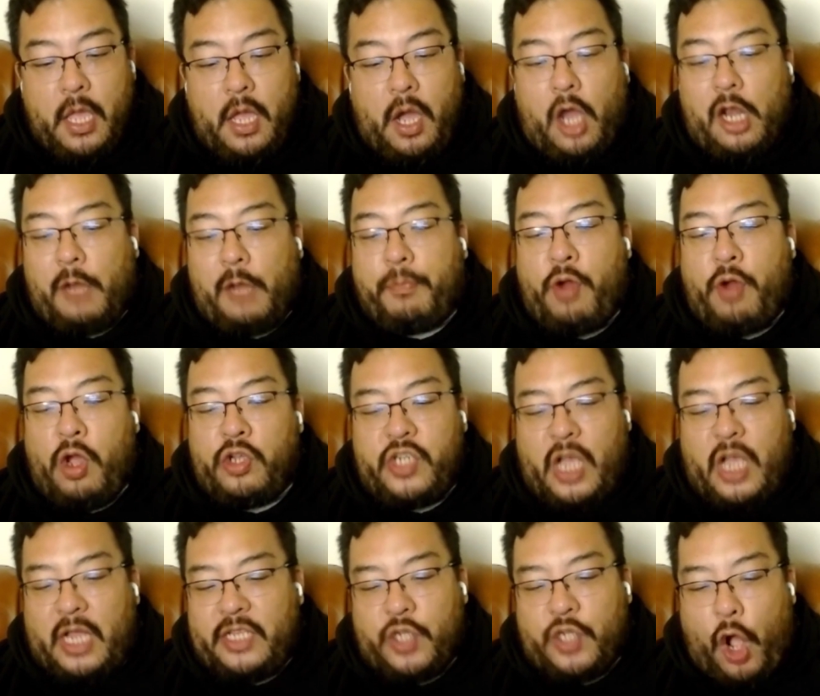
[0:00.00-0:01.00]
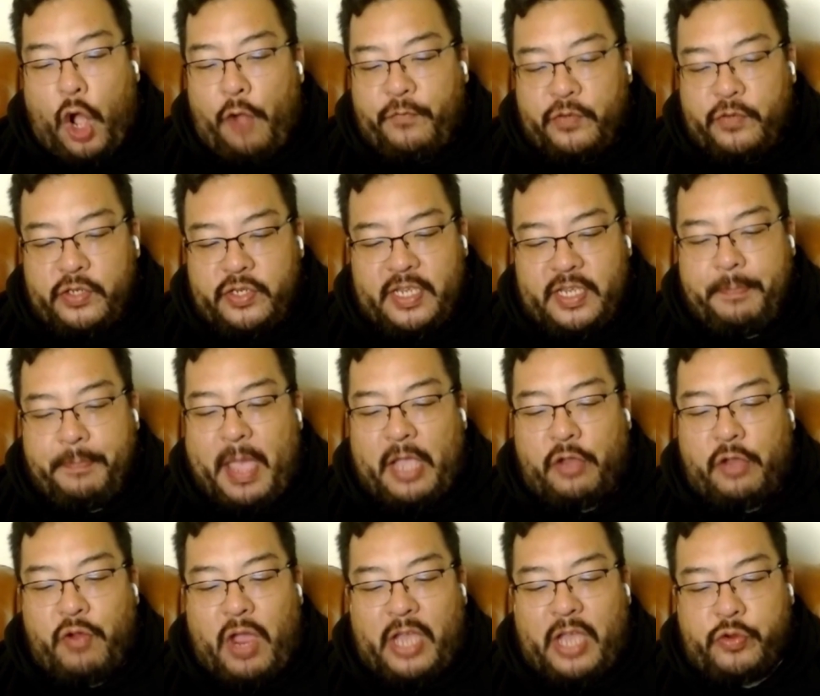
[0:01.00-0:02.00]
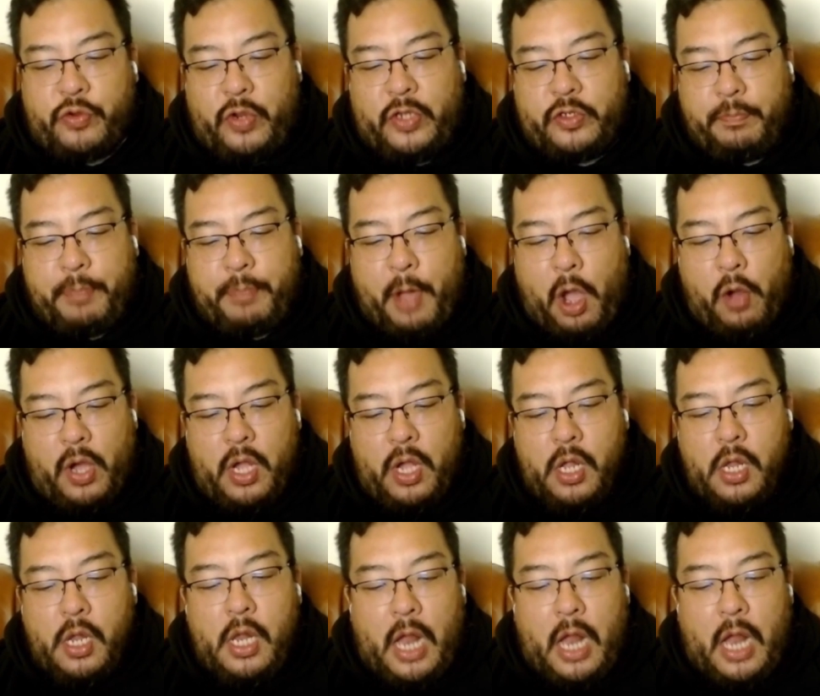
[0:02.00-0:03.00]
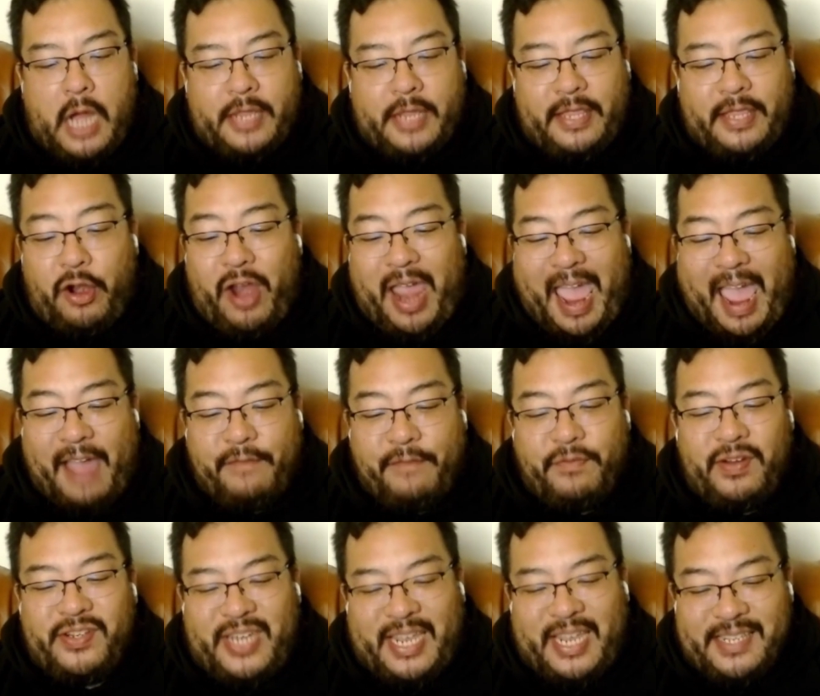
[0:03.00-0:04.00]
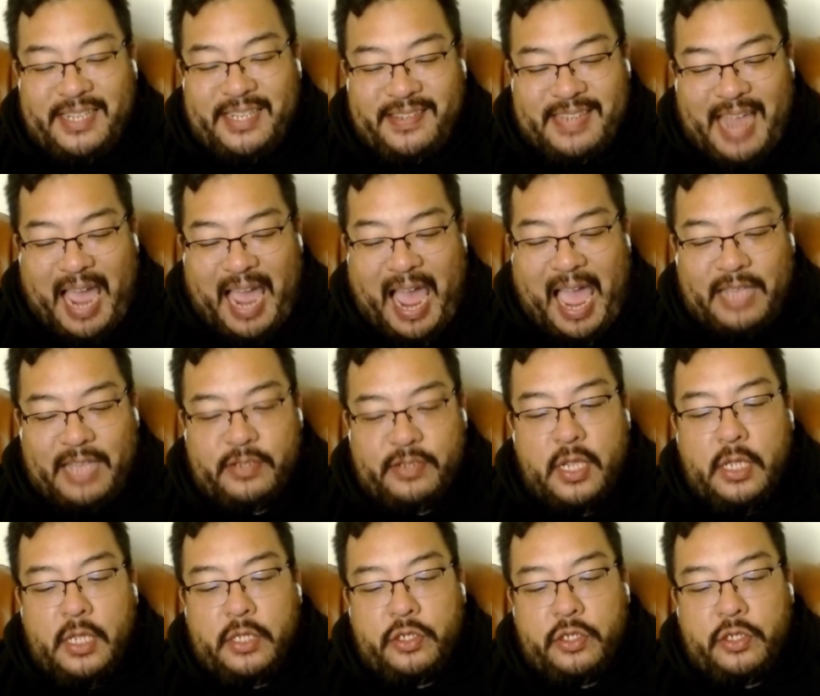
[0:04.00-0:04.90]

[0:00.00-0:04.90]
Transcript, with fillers: On approach shots, golfers will see bent grass greens with POA that are average in size.